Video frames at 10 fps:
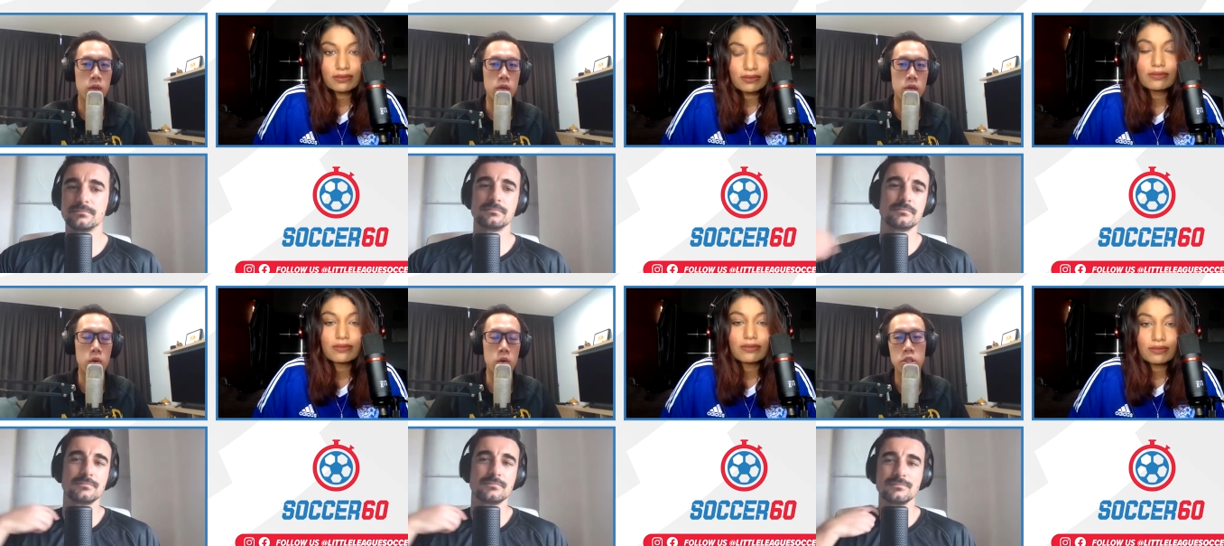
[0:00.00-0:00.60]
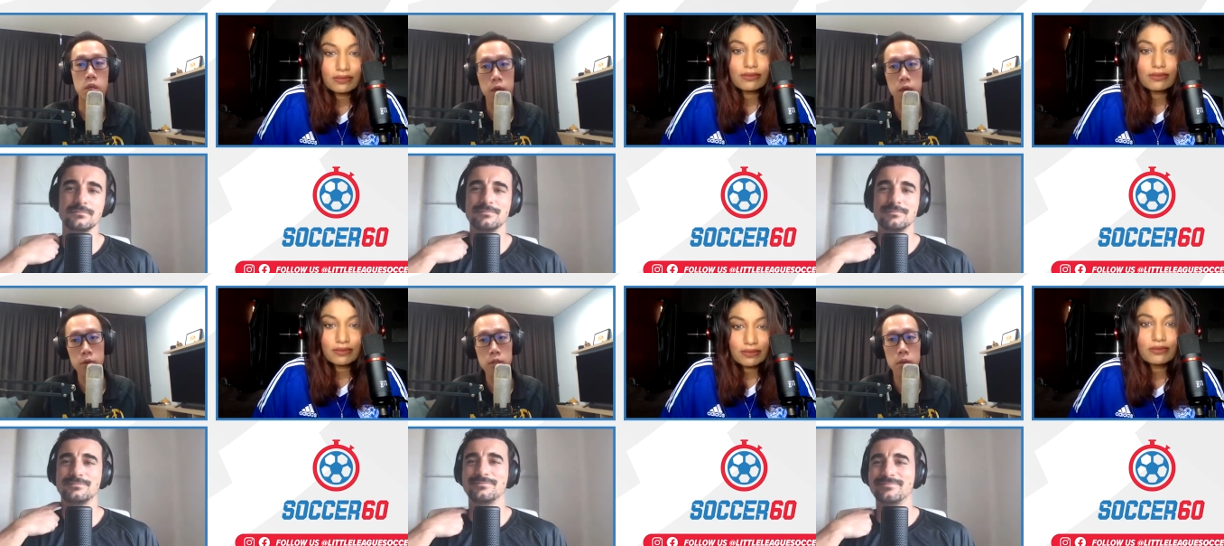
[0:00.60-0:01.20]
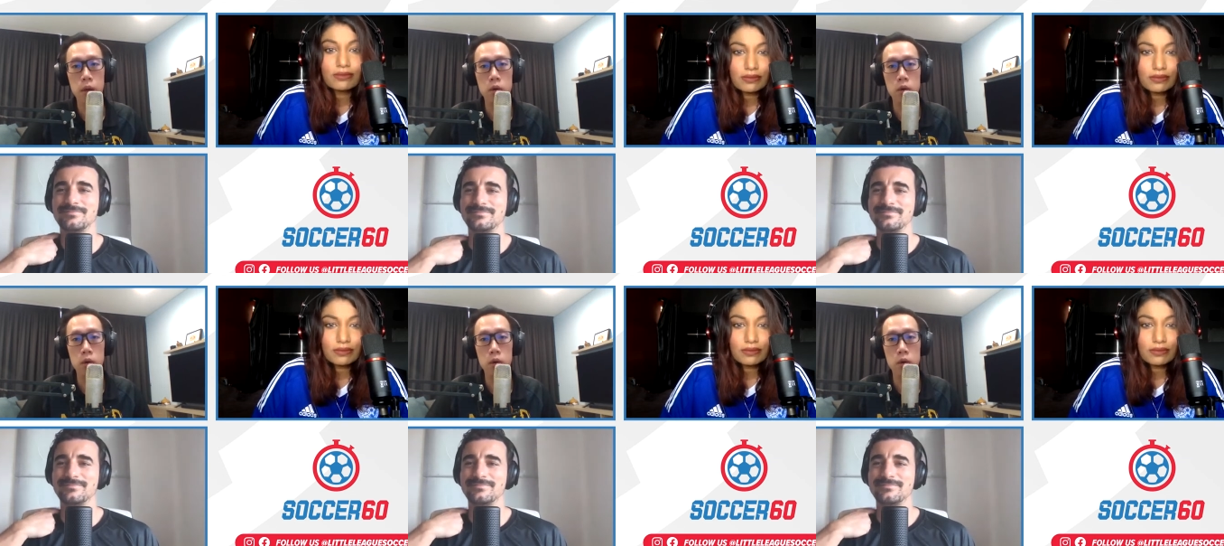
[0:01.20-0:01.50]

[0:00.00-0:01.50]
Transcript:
Speaker 1: between coaching a girls team